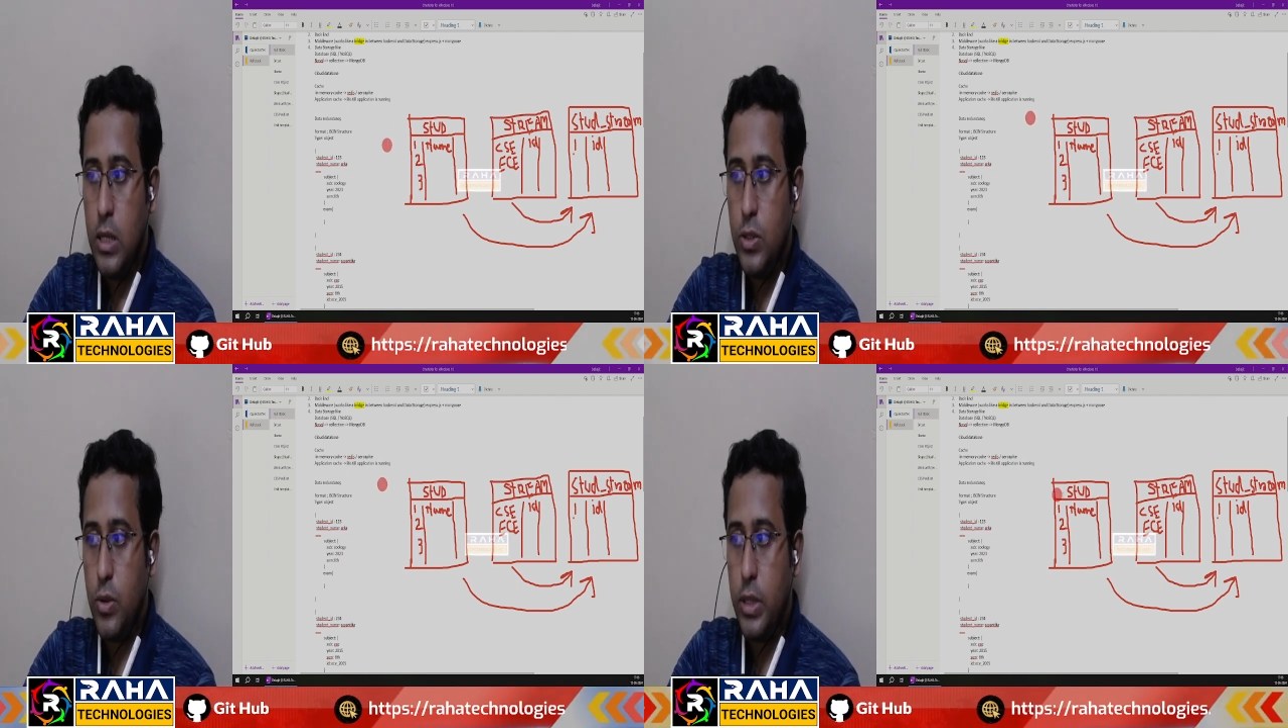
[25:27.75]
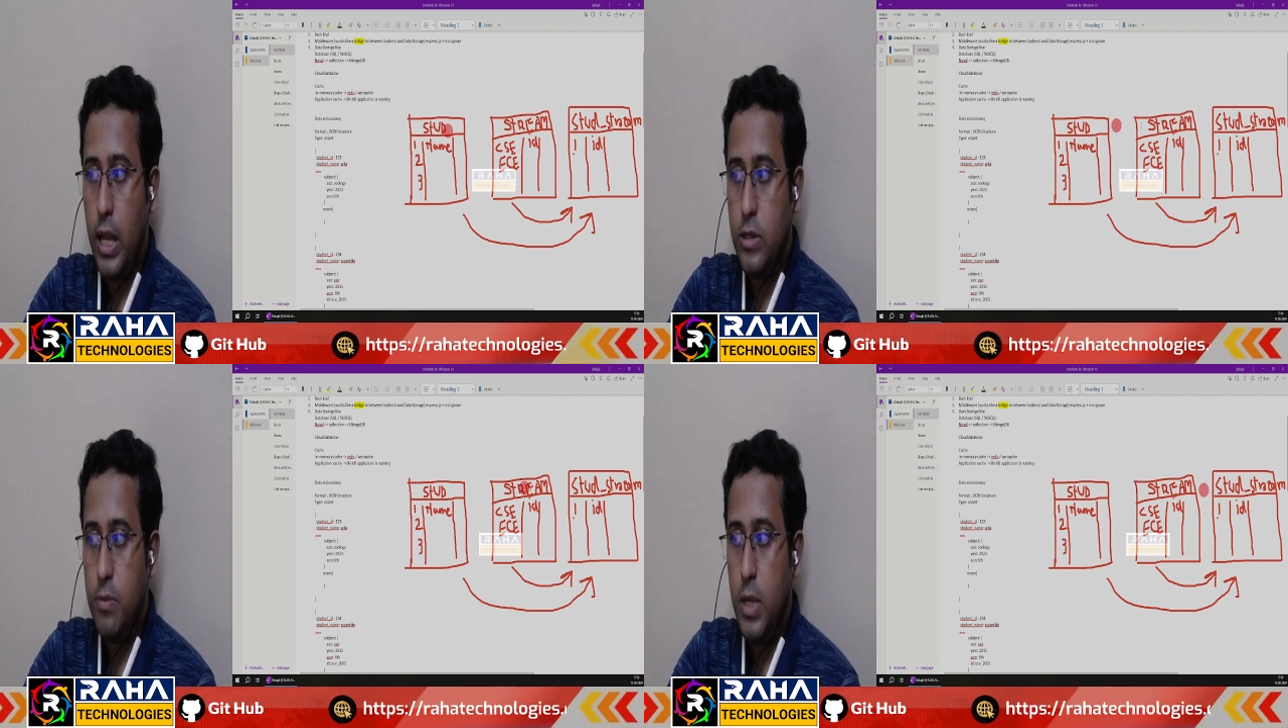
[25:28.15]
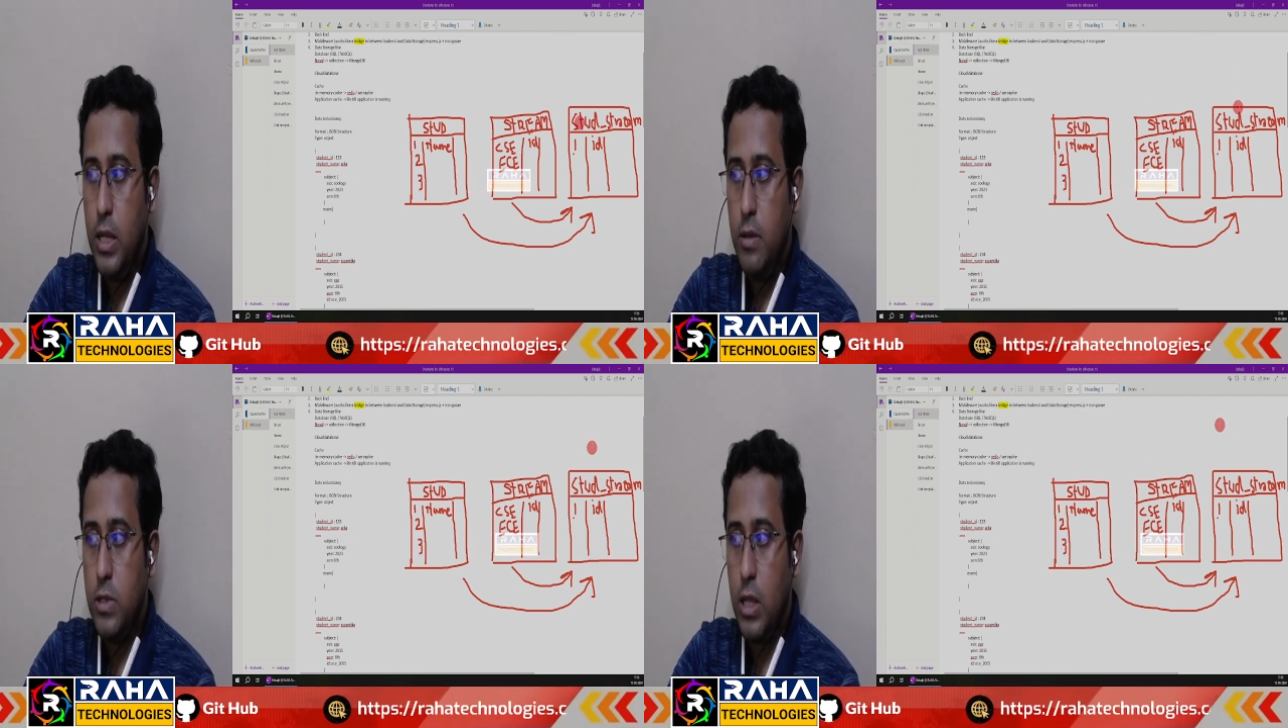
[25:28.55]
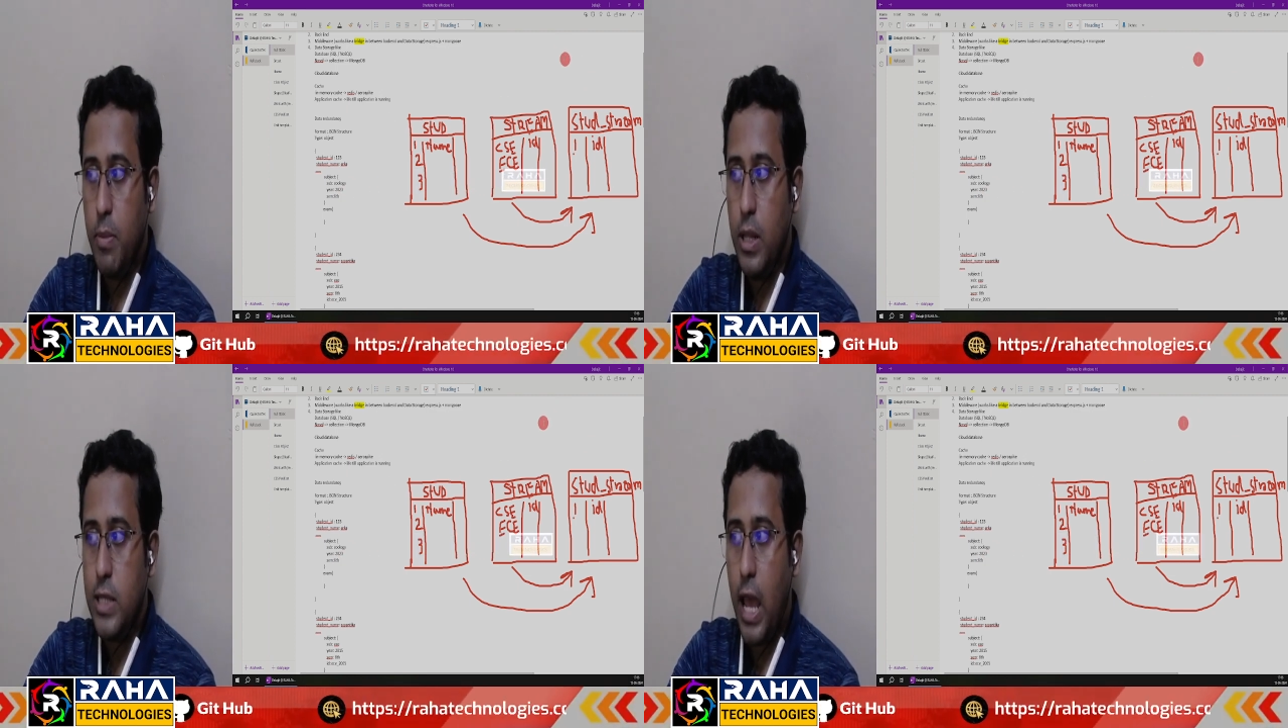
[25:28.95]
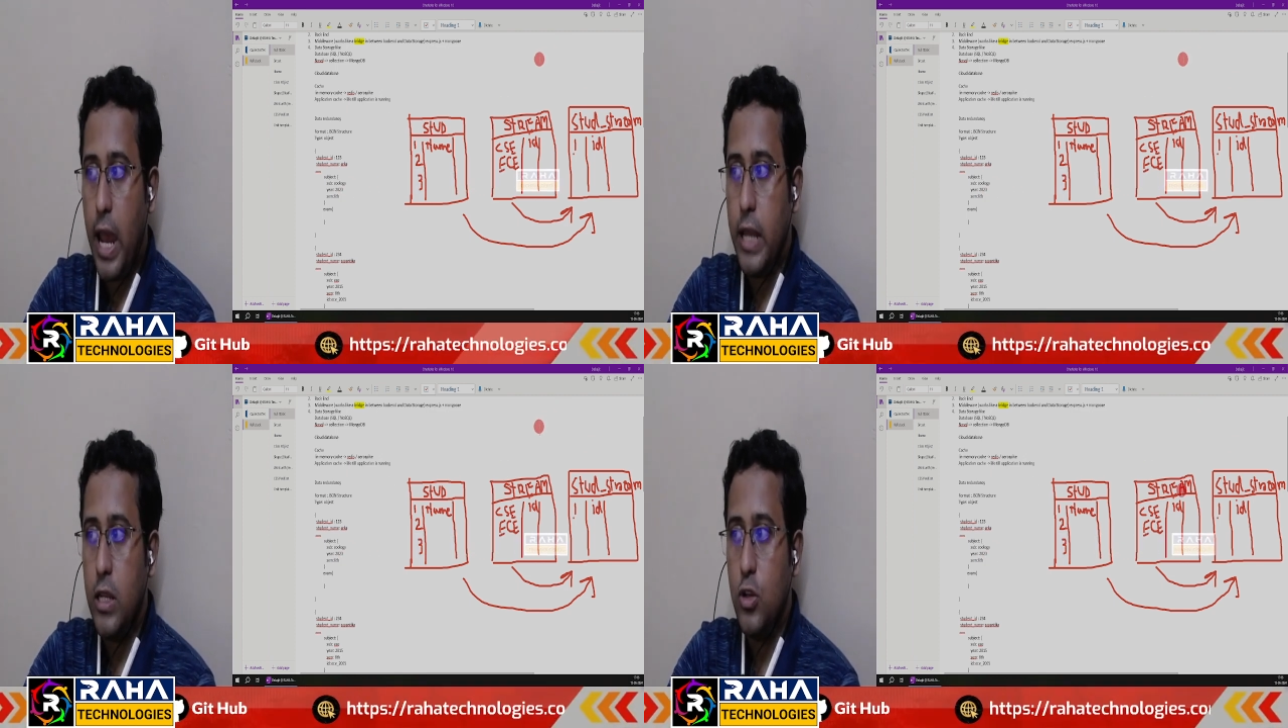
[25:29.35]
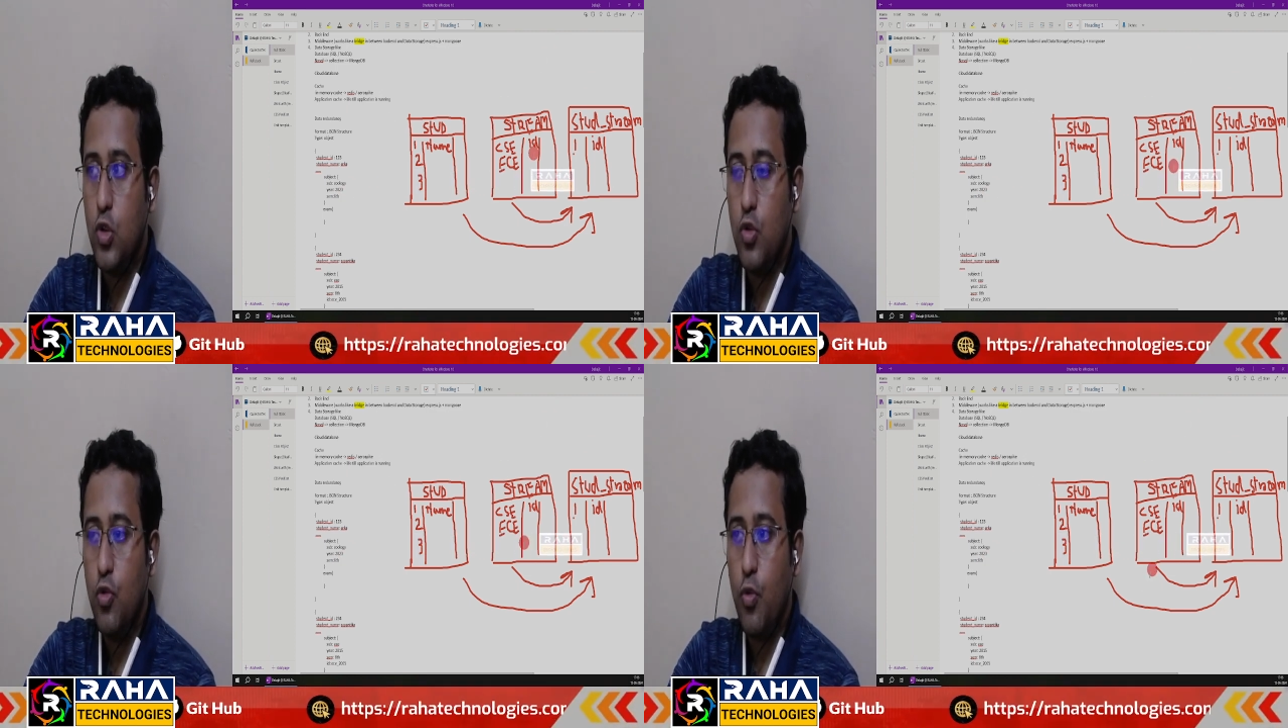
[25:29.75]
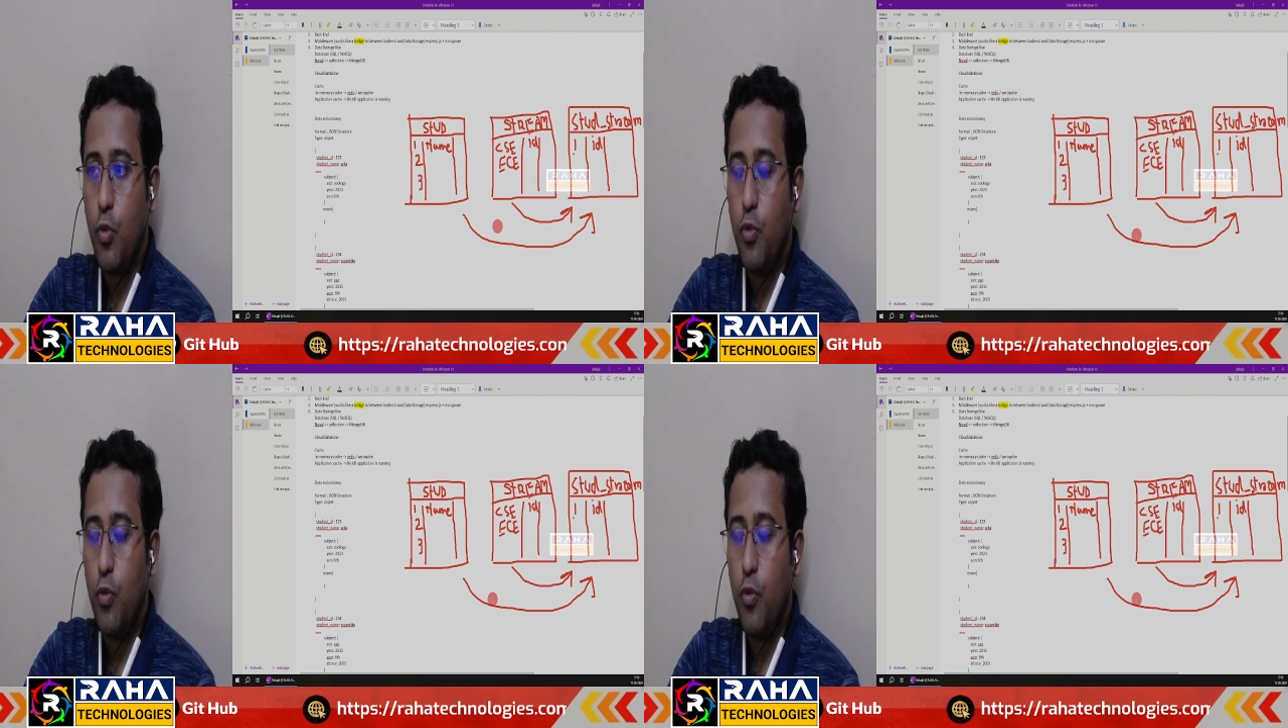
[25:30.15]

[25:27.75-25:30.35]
So that many tables I need to